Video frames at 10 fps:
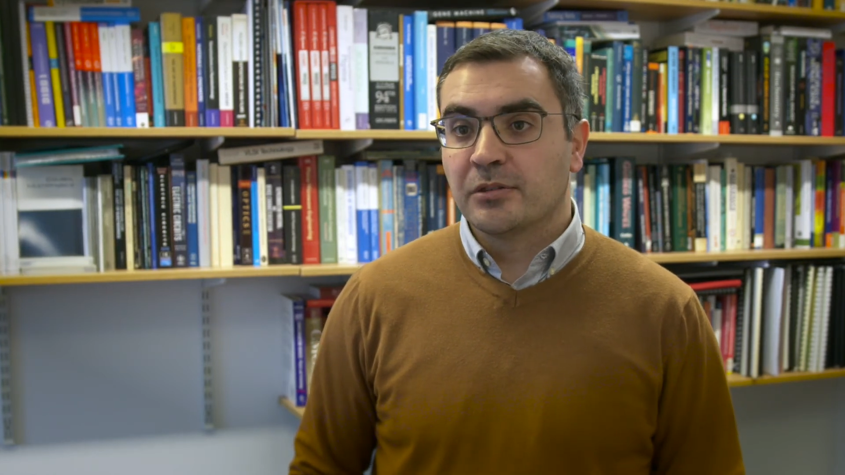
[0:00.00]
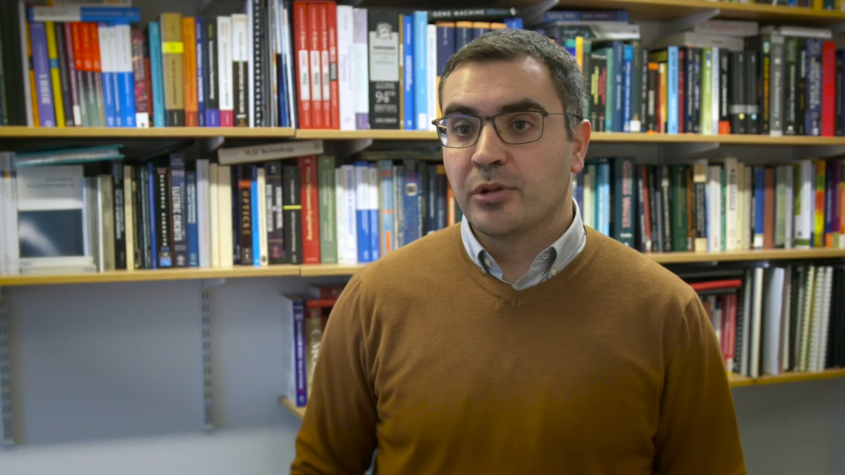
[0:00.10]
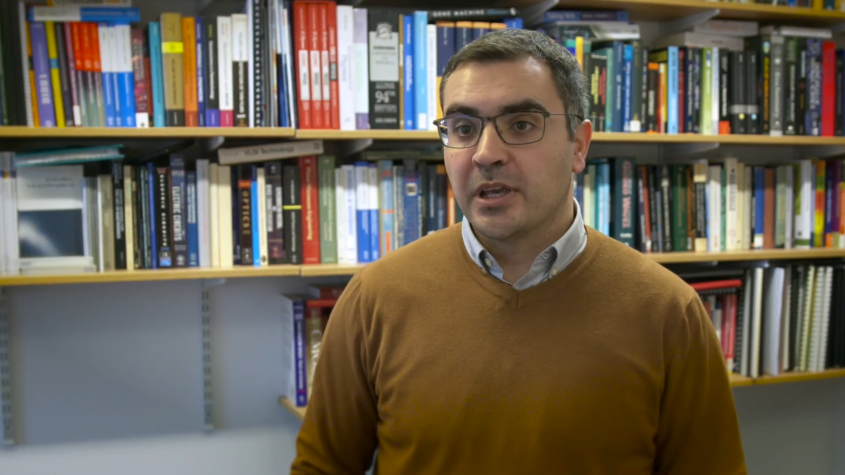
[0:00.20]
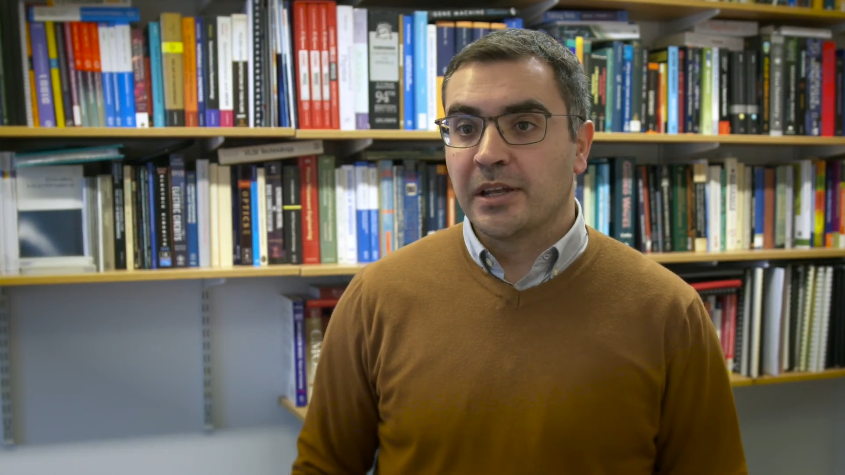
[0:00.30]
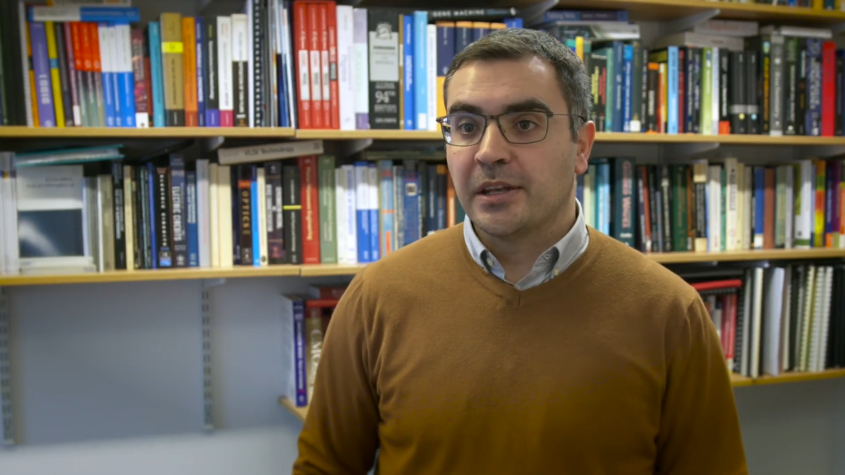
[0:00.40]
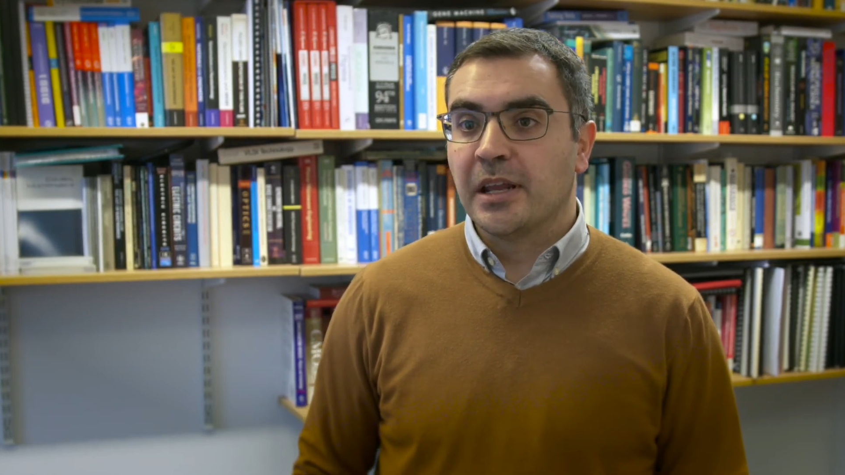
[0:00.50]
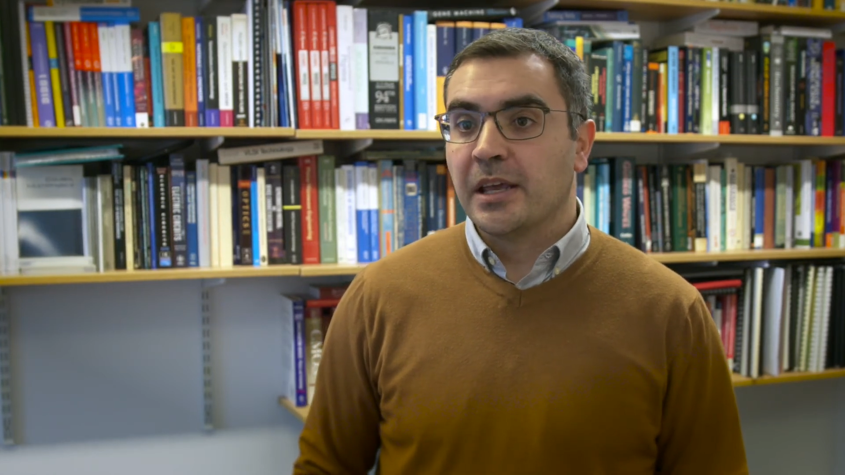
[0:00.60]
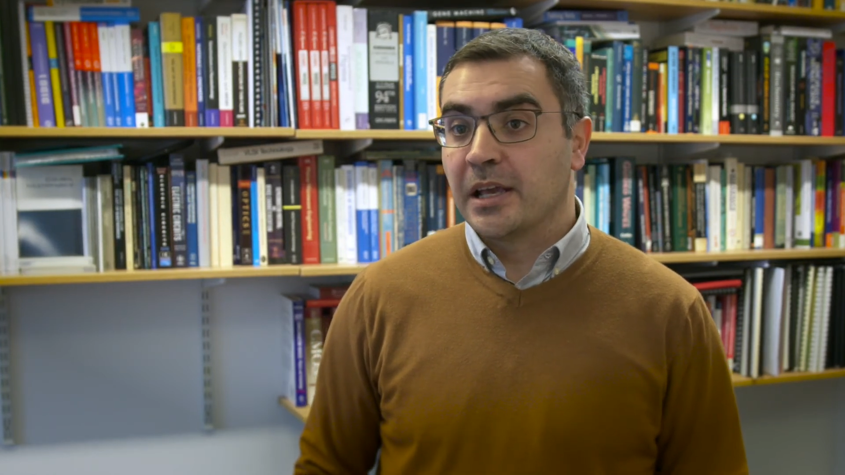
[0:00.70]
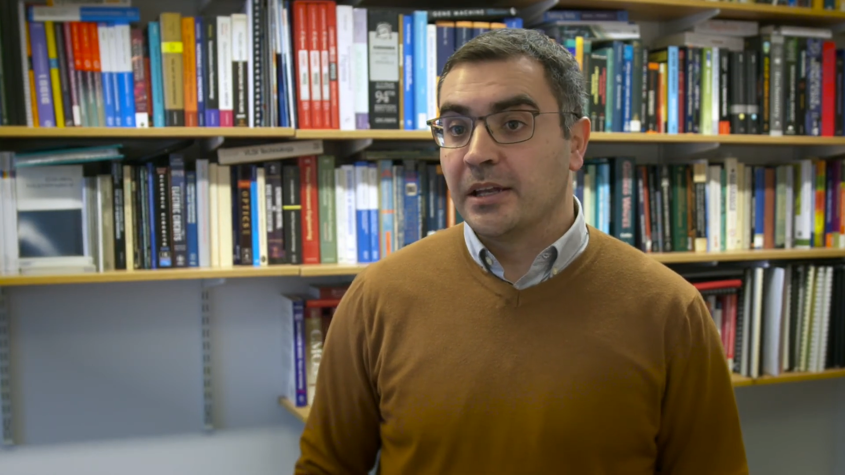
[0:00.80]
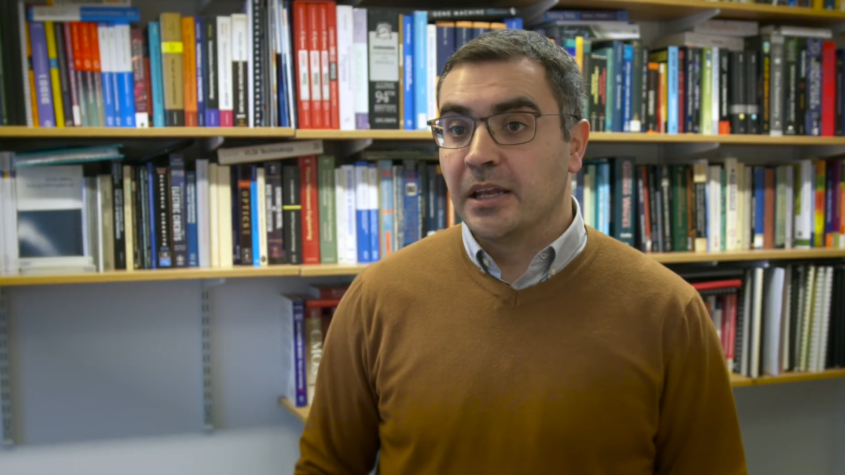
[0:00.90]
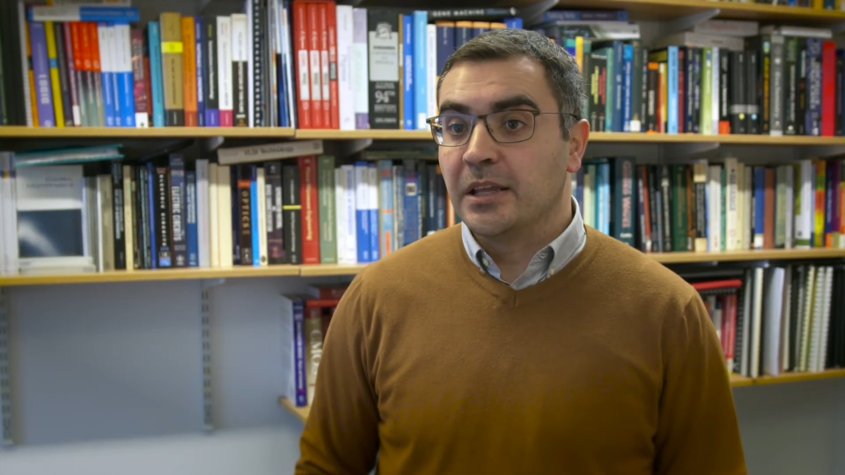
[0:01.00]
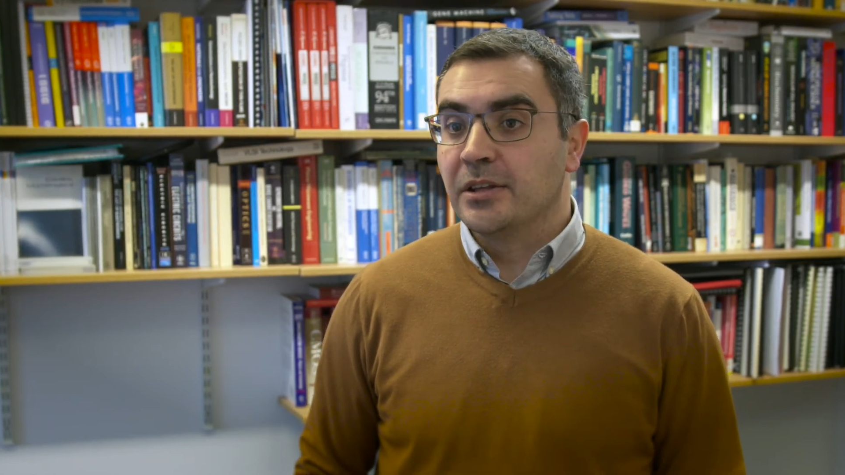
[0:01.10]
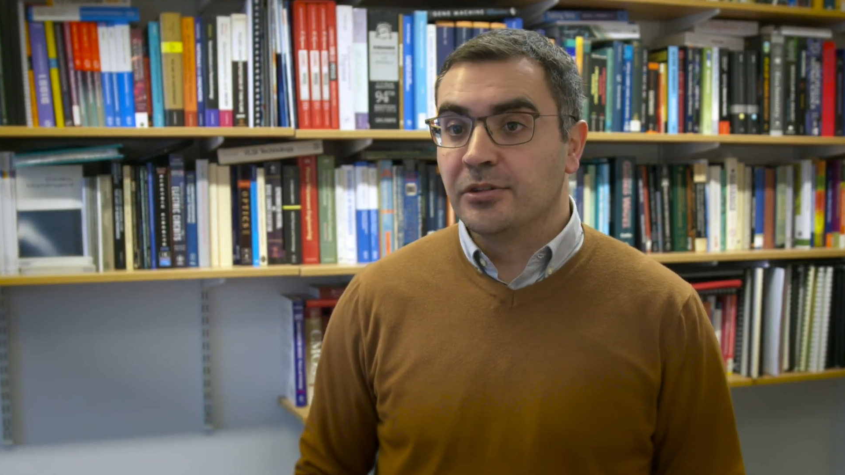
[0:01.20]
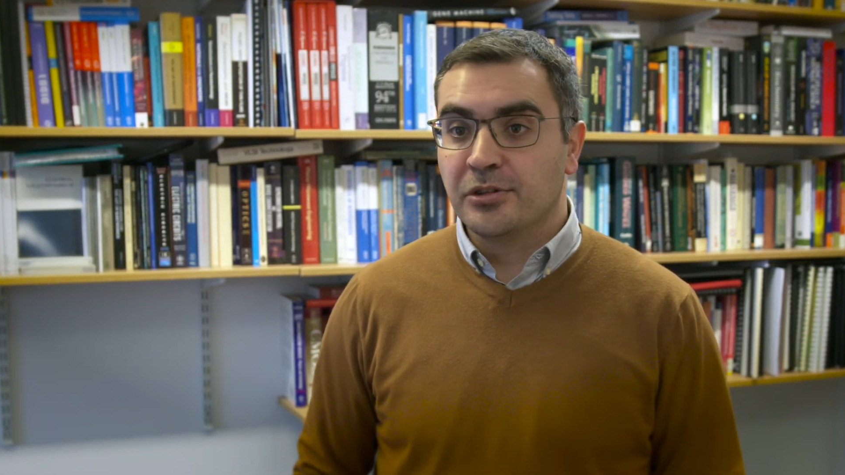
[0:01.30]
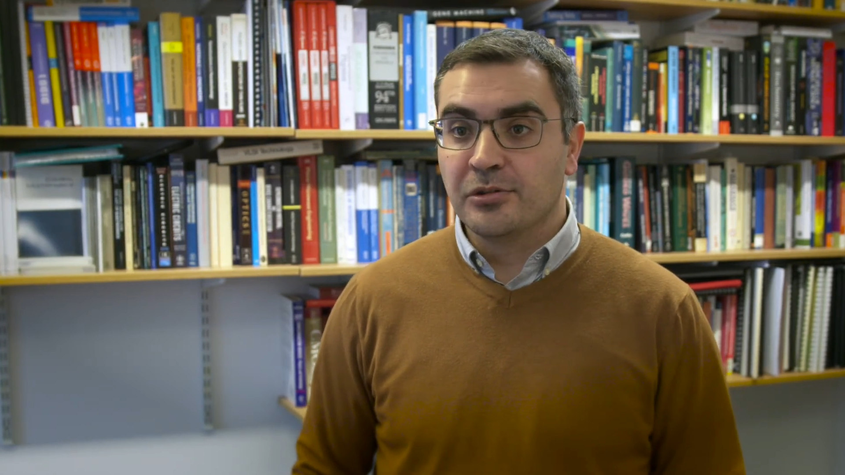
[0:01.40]
that it can
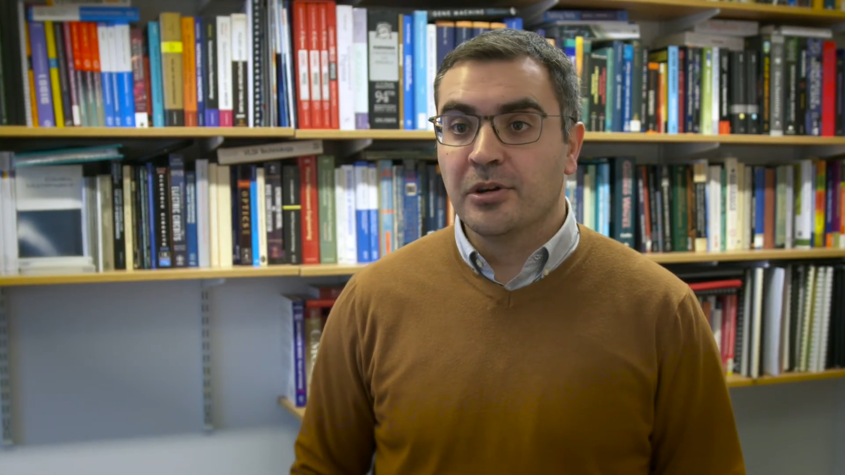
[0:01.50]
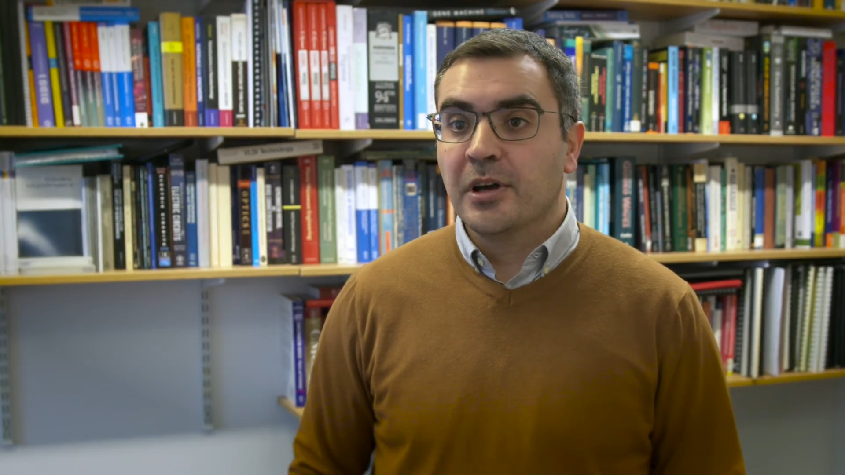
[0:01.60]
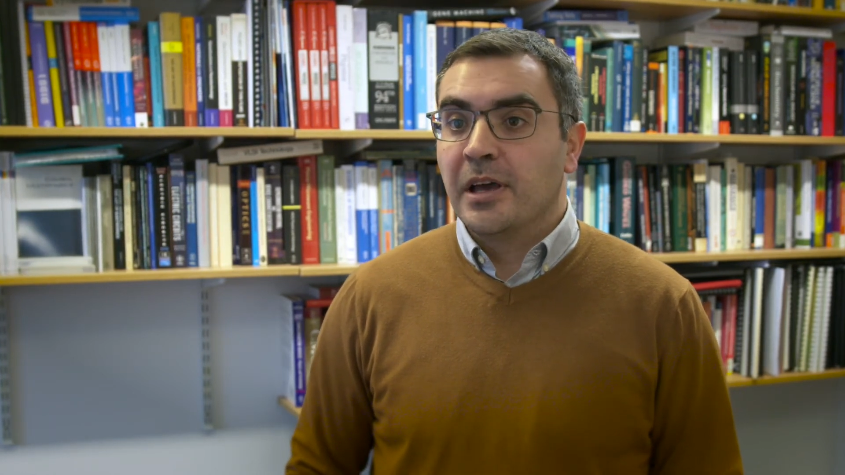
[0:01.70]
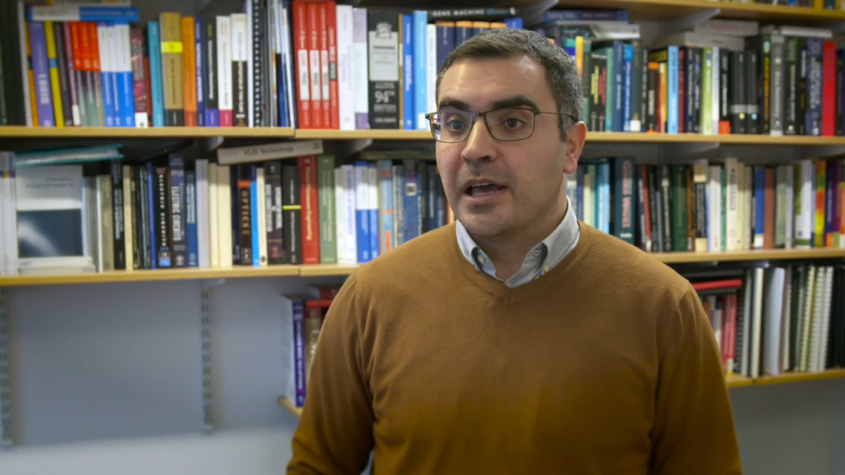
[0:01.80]
lead into